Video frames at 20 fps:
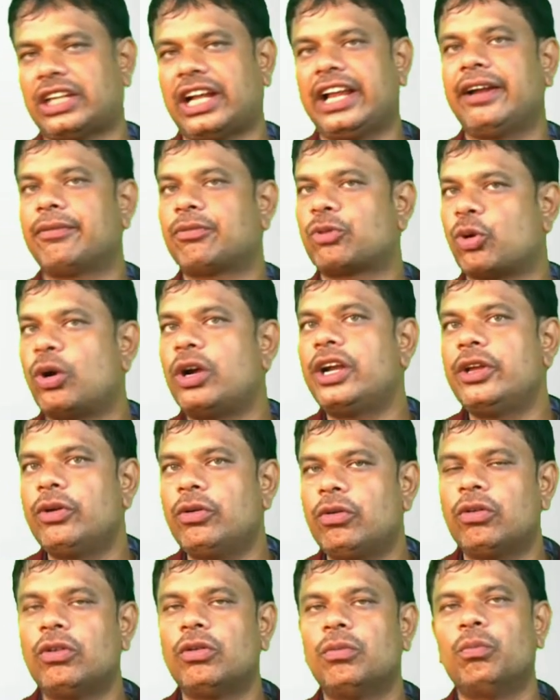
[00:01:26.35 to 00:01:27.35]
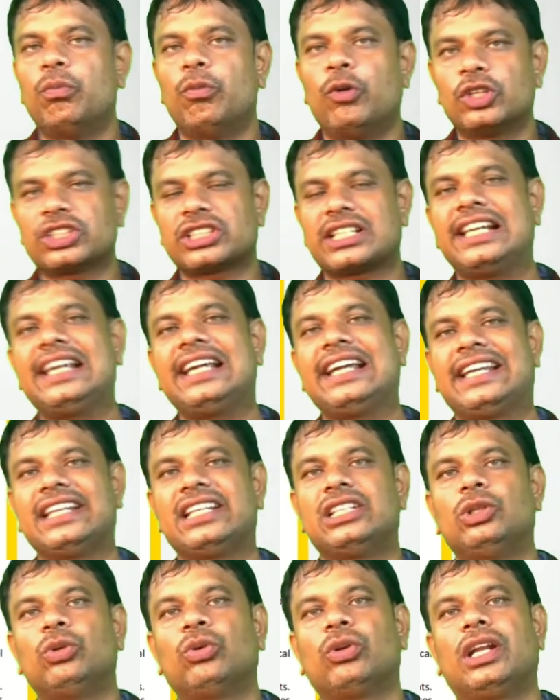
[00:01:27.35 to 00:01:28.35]
I have told you, mostly it is
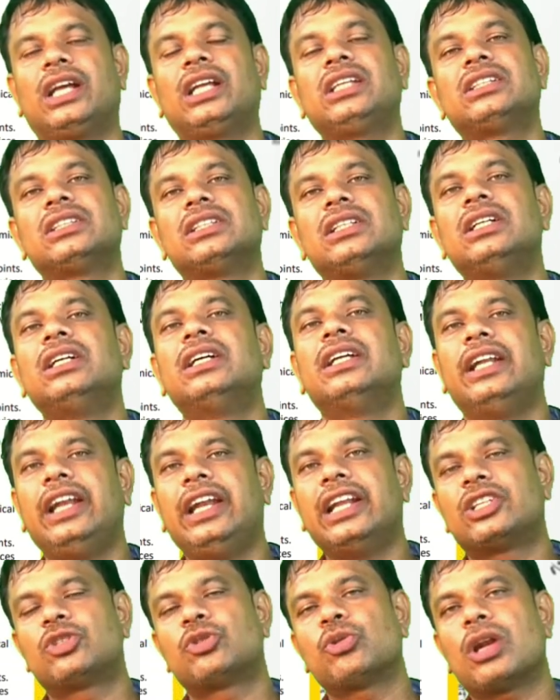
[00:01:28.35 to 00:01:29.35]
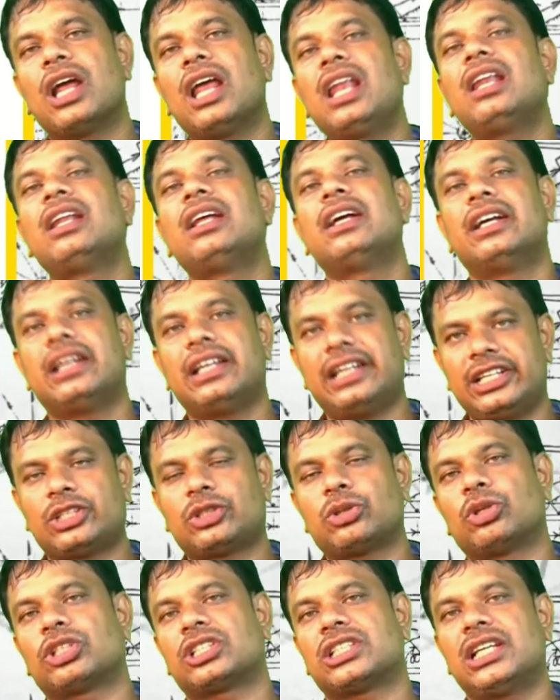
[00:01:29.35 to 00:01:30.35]
known as natural
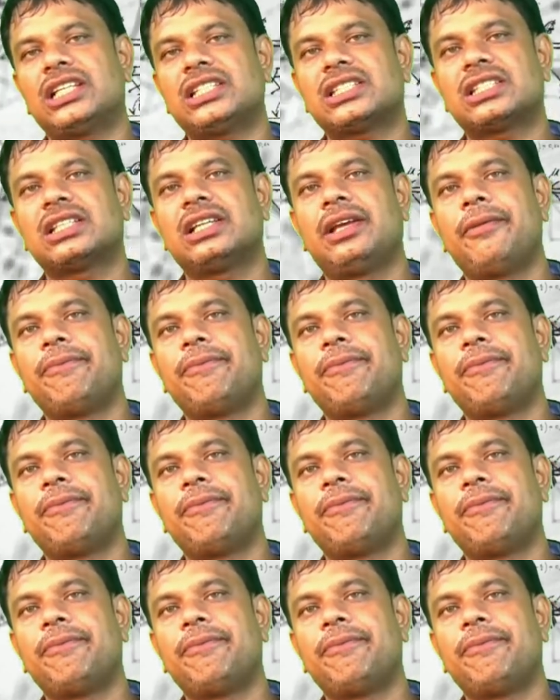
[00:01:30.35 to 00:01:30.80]
resources,